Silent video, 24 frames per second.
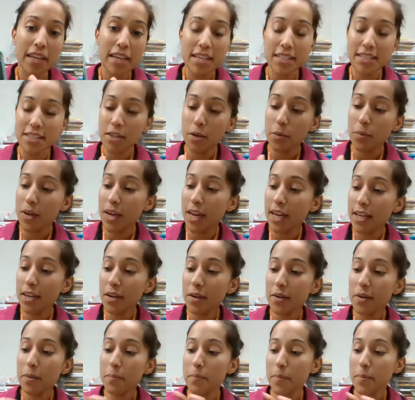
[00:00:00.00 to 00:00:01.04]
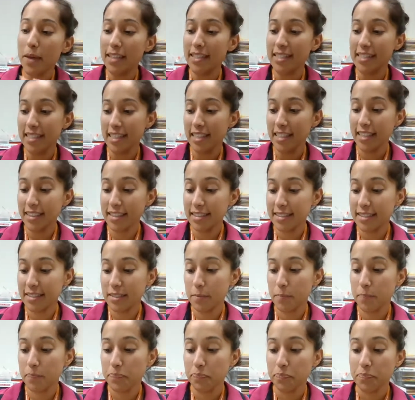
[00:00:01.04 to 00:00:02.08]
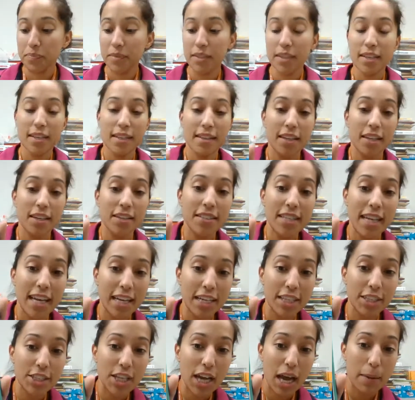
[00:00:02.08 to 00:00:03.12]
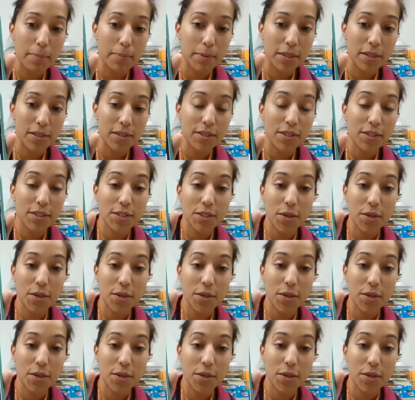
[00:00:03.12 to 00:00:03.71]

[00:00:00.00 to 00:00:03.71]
So when I go to basics, there's 8 chapters.